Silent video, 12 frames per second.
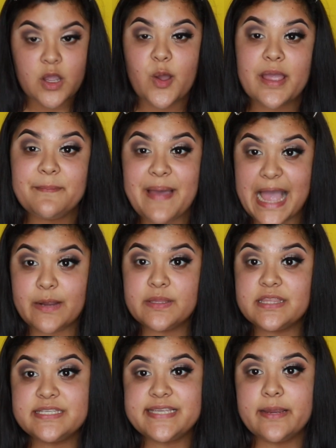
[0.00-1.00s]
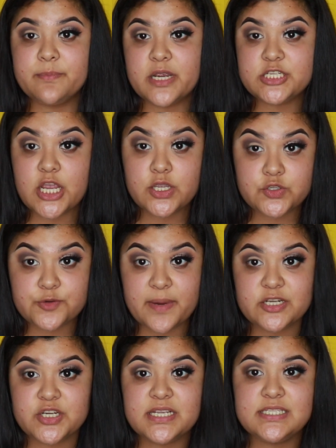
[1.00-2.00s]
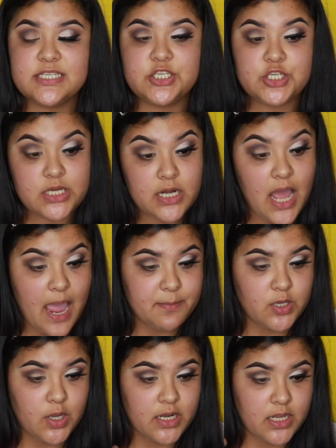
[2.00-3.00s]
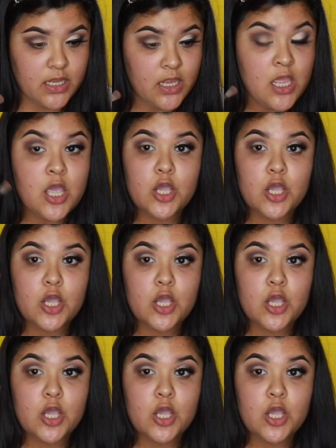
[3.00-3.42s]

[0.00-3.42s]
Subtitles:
Going back with the same brush I used for my transition, I'm gonna